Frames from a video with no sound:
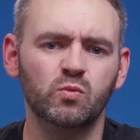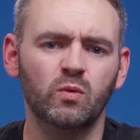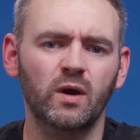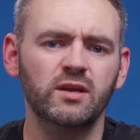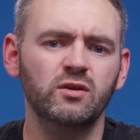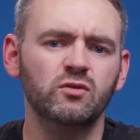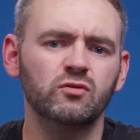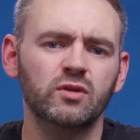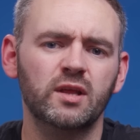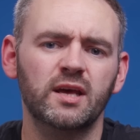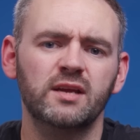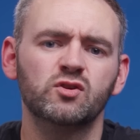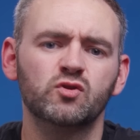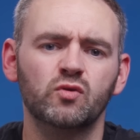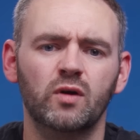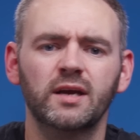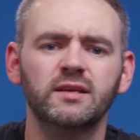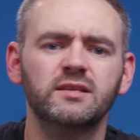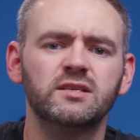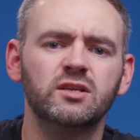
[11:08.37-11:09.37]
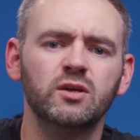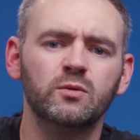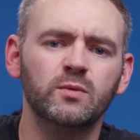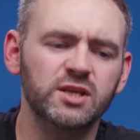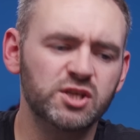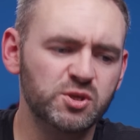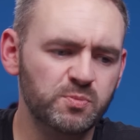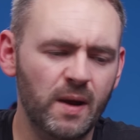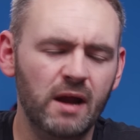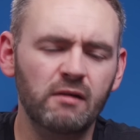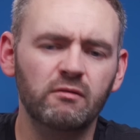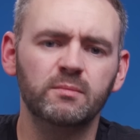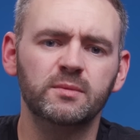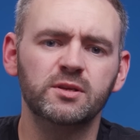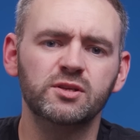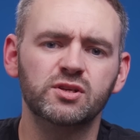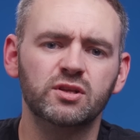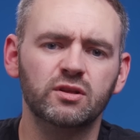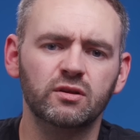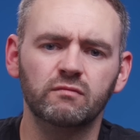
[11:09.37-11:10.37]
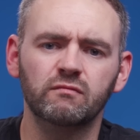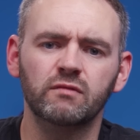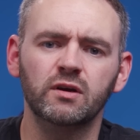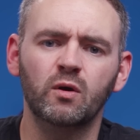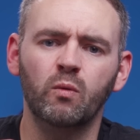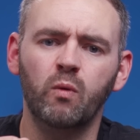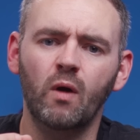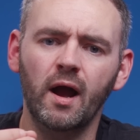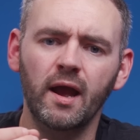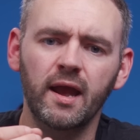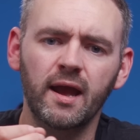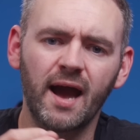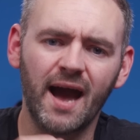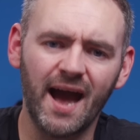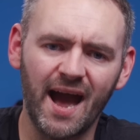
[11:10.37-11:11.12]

when you're then trying to do experiments that require